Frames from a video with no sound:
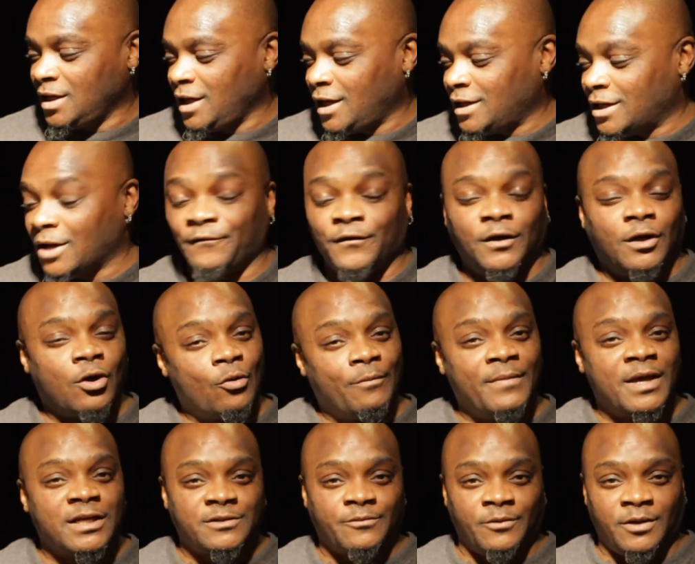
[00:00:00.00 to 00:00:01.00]
and I'm finna go
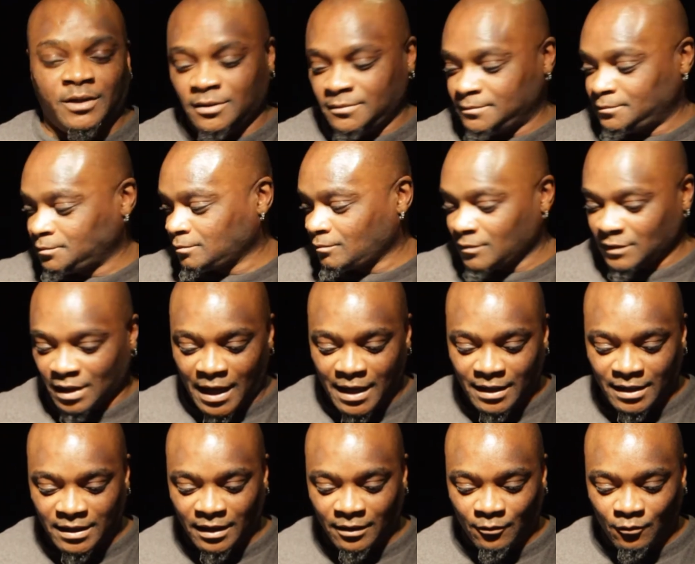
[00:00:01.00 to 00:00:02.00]
mess with it. I
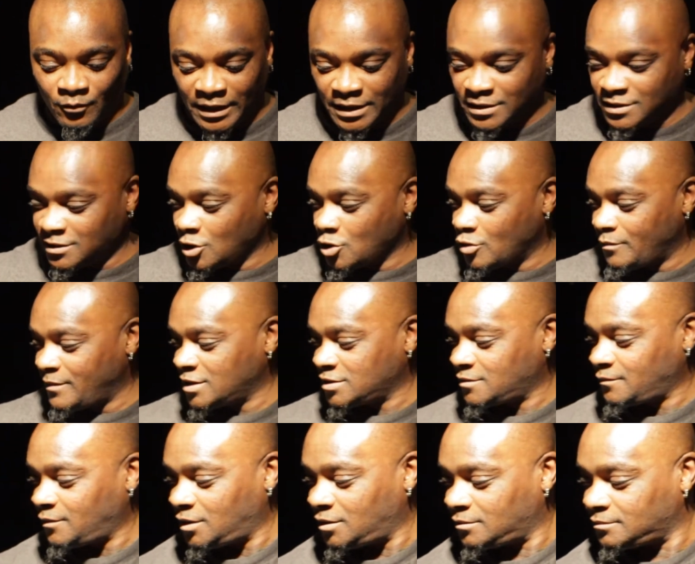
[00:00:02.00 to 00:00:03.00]
can't wait to go mess
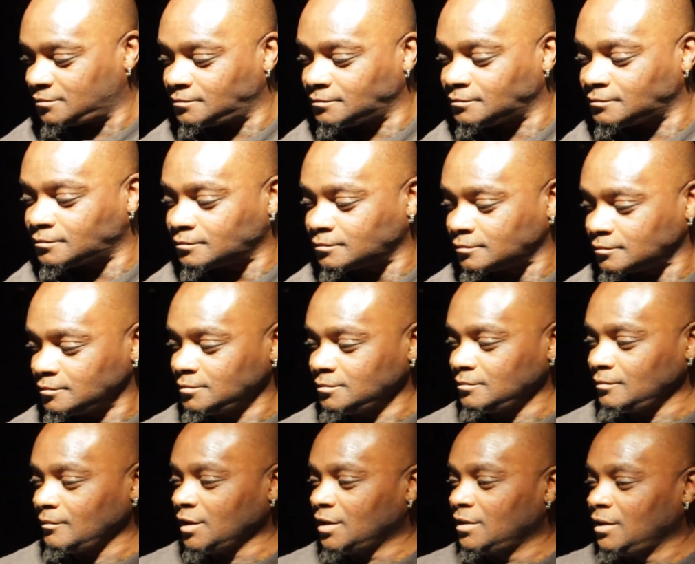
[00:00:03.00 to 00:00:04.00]
with it.
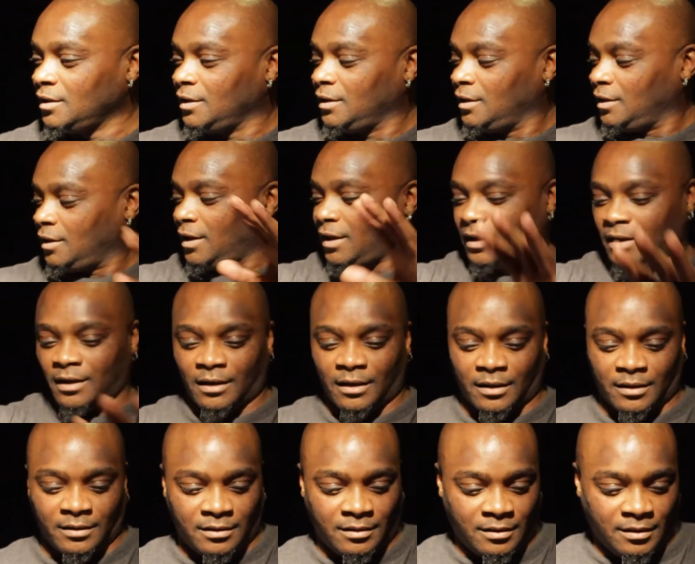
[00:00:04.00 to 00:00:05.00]

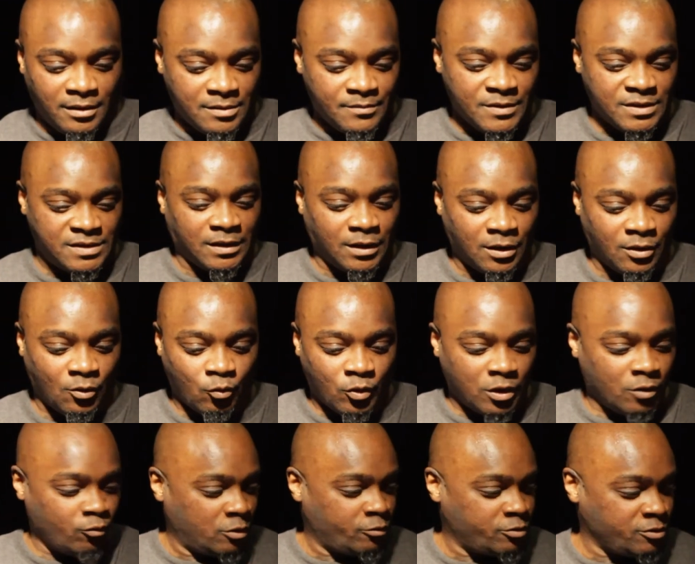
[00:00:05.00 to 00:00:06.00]
And let me see,
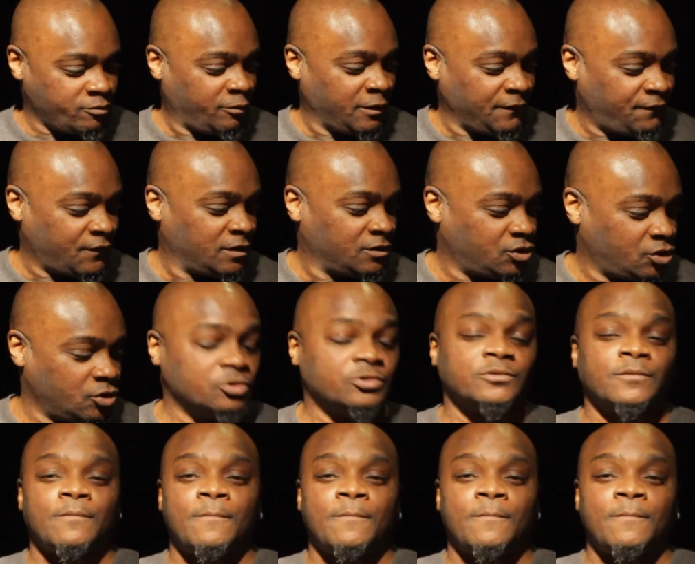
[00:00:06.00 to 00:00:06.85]
what was we finna do?